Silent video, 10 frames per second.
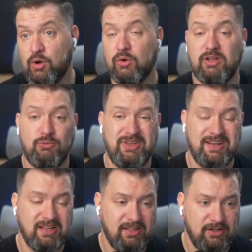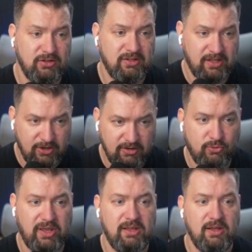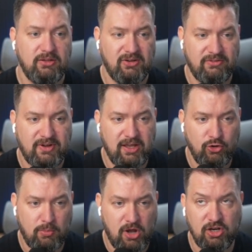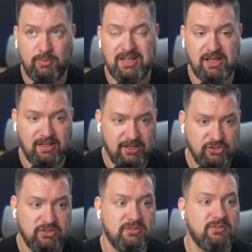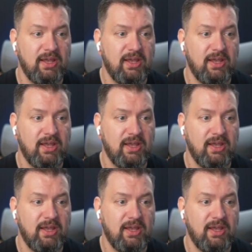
ORM, you get a clear declarative way to define your MongoDB collections